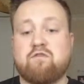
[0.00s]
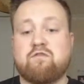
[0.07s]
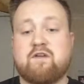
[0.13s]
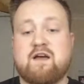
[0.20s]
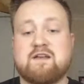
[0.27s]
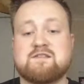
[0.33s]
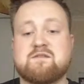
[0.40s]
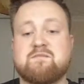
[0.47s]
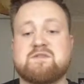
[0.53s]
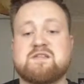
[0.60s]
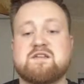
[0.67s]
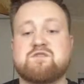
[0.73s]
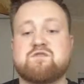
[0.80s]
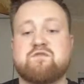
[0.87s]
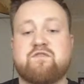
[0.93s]
It has the
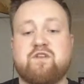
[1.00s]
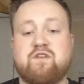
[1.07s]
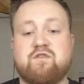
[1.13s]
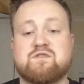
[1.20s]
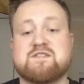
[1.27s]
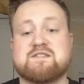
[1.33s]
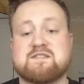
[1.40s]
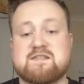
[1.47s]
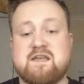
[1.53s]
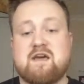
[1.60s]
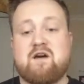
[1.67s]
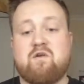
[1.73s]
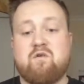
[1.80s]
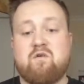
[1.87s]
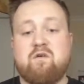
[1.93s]
potential for you to
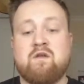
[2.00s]
scale,